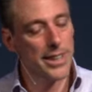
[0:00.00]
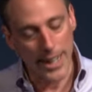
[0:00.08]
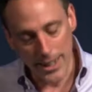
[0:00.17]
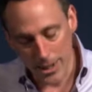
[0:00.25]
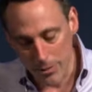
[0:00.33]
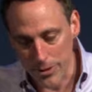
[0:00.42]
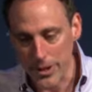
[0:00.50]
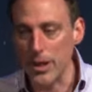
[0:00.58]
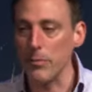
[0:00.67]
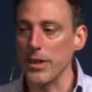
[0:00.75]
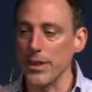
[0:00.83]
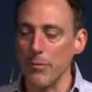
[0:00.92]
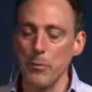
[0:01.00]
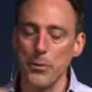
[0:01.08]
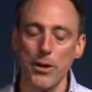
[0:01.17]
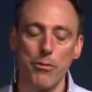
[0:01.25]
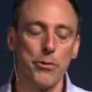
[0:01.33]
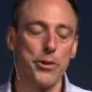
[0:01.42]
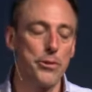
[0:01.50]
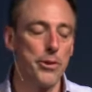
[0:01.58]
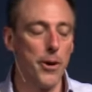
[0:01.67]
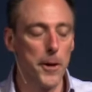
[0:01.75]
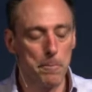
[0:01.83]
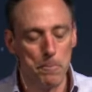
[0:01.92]
Thank you for coming. Let me pray for you.
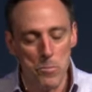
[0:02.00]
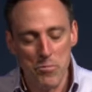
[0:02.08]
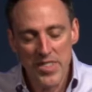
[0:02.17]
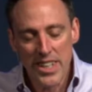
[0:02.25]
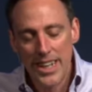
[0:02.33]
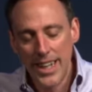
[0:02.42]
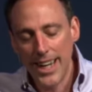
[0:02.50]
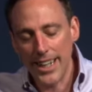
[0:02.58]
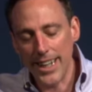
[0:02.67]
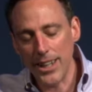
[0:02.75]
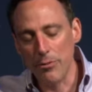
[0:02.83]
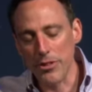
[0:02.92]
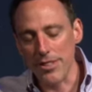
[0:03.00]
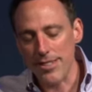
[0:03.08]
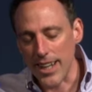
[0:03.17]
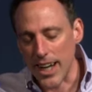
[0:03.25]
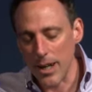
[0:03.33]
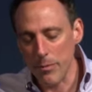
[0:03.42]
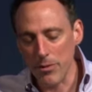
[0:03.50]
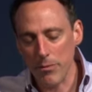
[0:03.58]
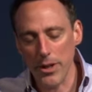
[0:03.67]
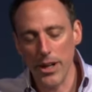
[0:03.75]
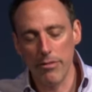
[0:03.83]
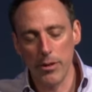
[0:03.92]
Lord, I thank you for this time and
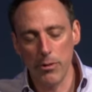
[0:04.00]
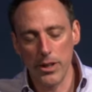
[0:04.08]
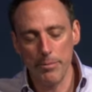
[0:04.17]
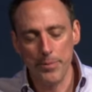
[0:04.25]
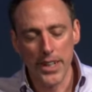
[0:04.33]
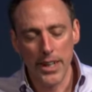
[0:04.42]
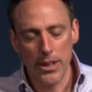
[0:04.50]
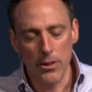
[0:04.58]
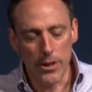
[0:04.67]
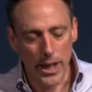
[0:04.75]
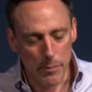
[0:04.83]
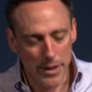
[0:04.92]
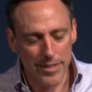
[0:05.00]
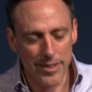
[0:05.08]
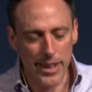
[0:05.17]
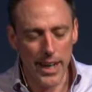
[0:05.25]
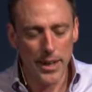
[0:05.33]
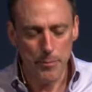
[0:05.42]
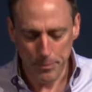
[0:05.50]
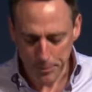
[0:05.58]
for everyone who came in today